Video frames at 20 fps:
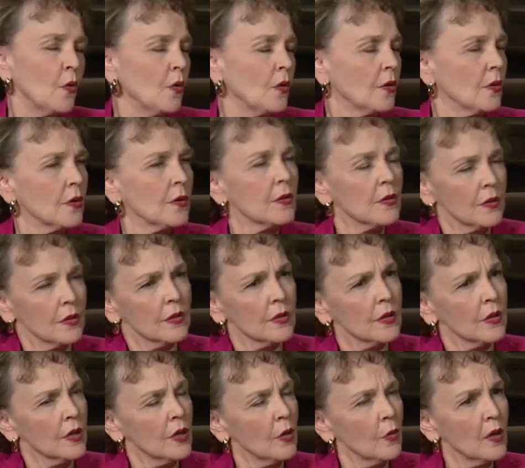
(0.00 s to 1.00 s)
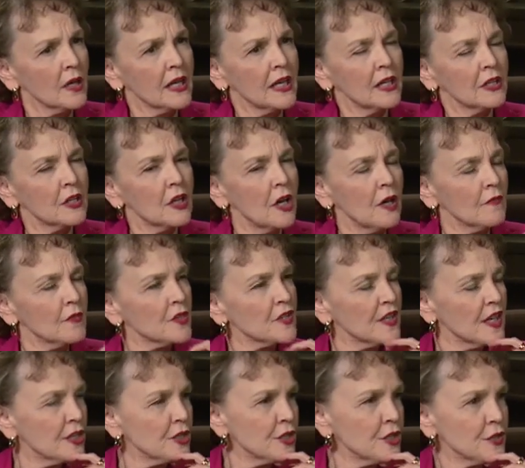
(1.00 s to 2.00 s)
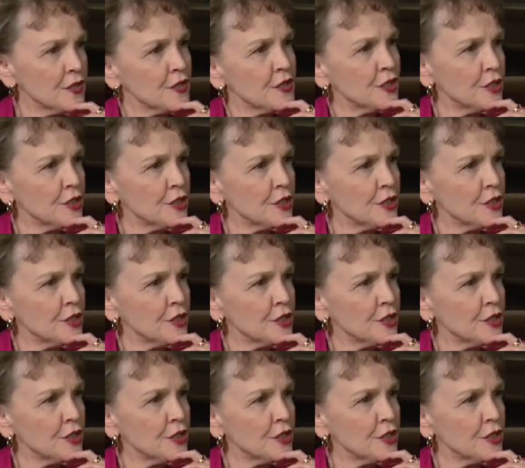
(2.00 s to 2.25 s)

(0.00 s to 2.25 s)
that was very sad. What kind of conversations